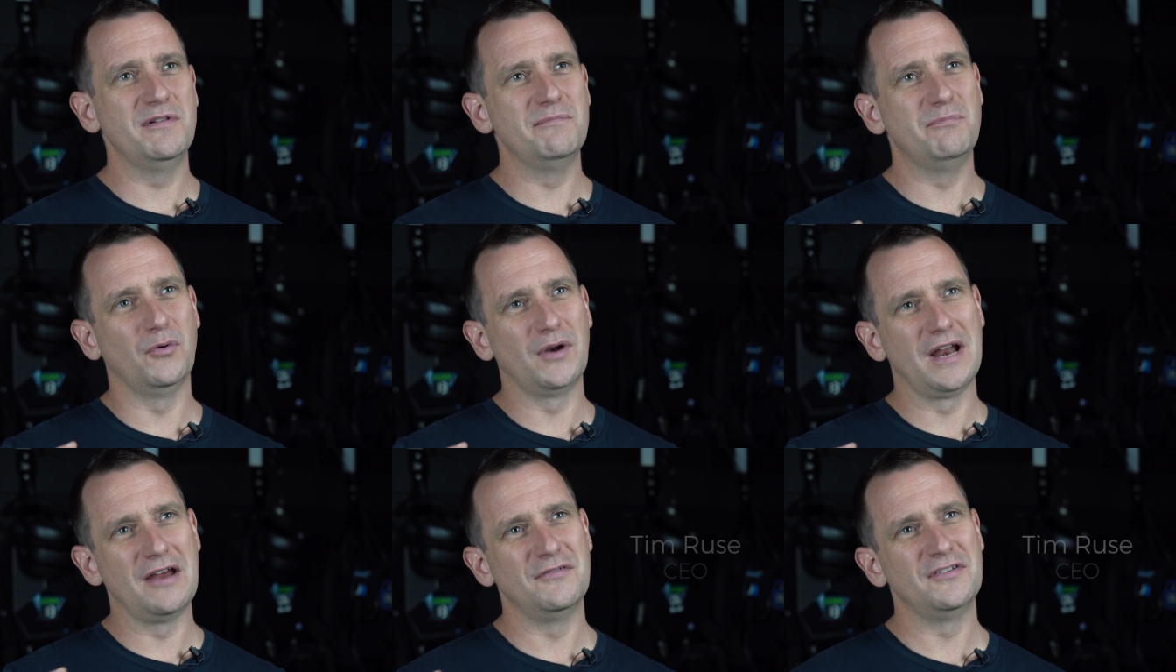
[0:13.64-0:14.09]
We
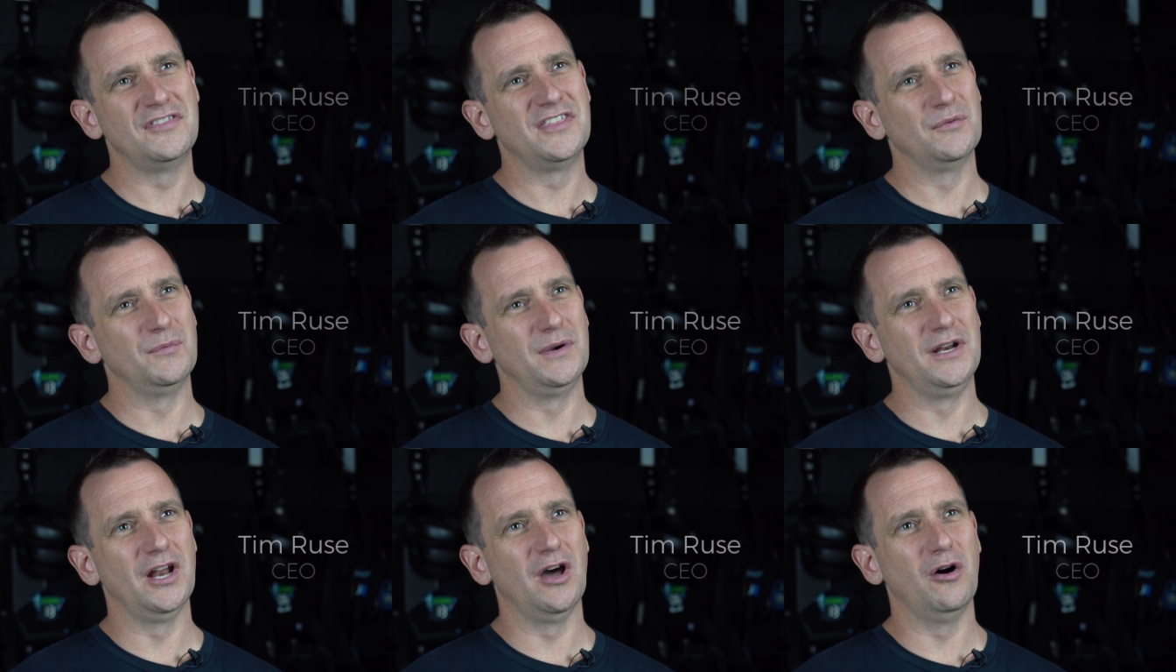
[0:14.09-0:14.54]
brought
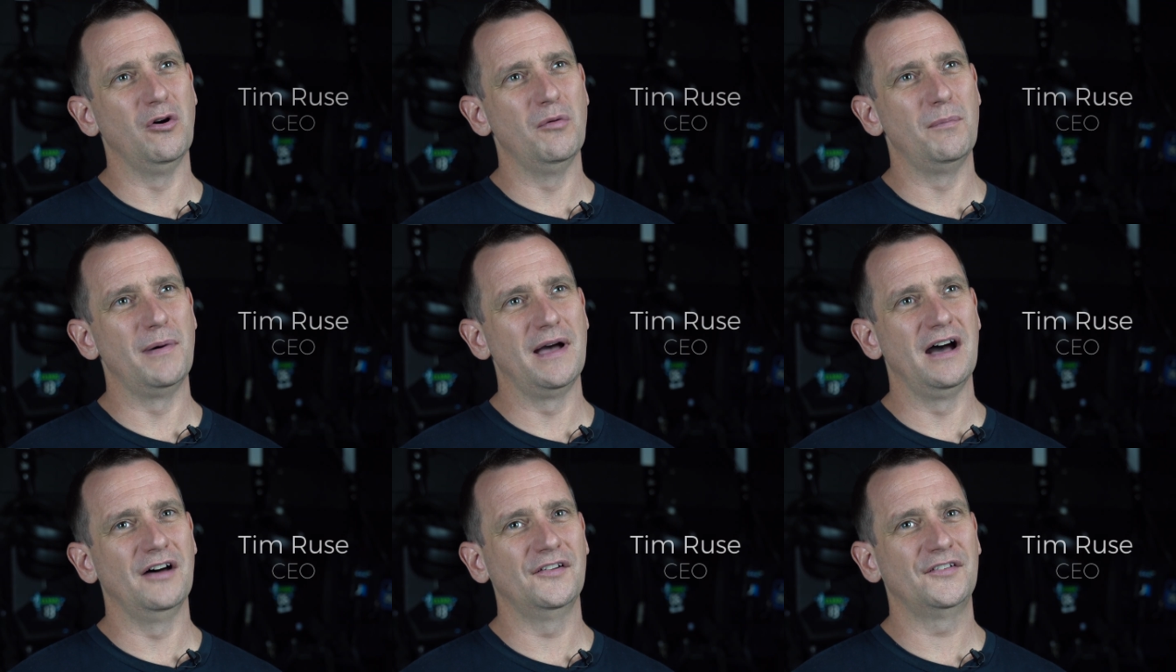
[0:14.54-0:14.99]
everything we know
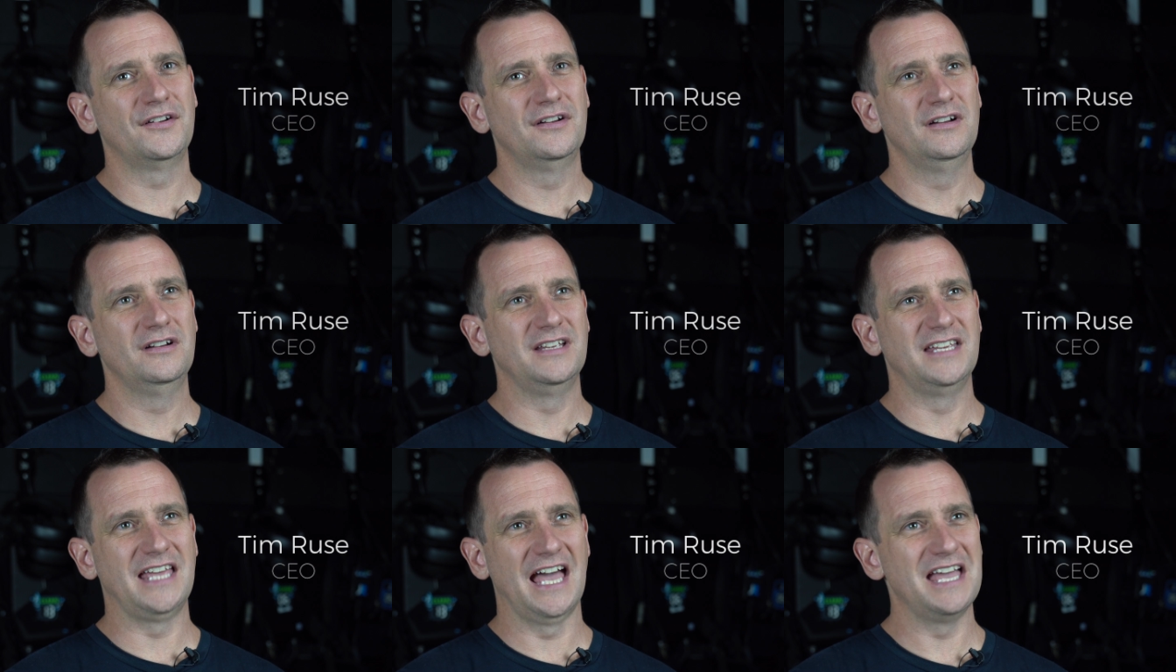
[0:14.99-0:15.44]
about
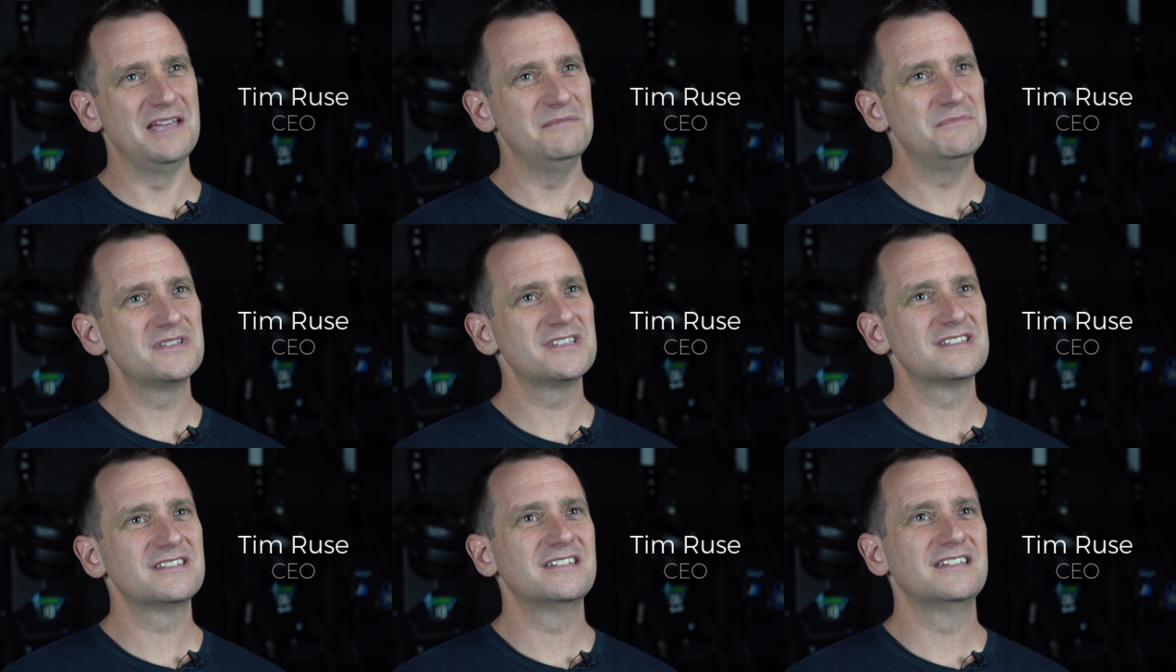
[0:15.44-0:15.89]

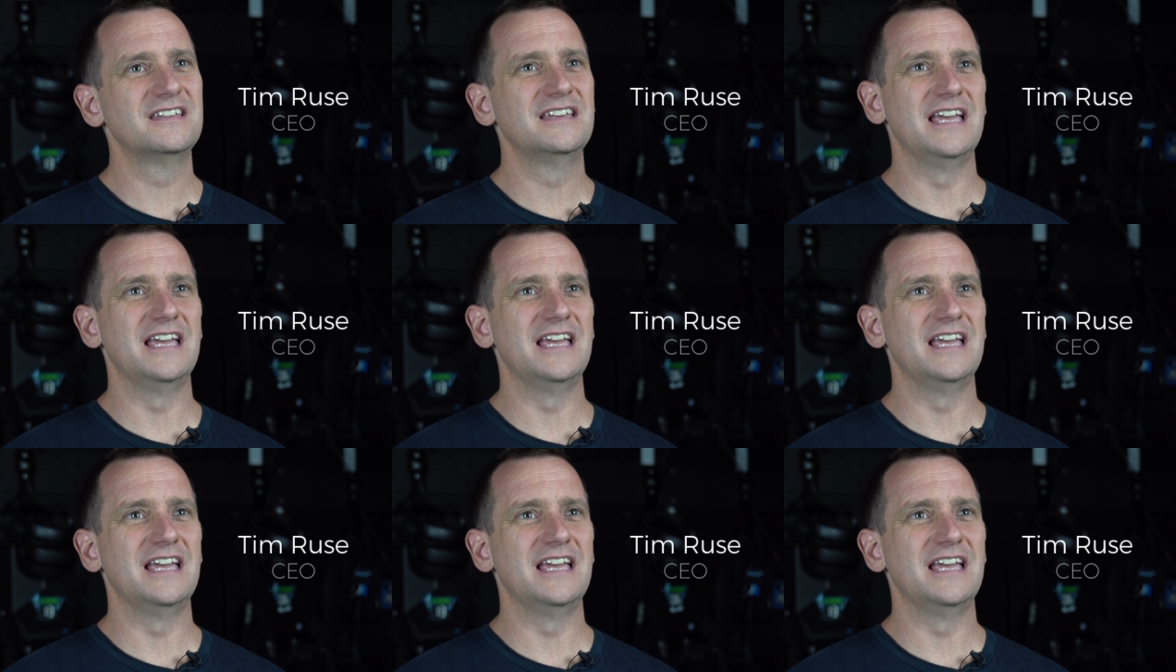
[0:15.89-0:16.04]
games,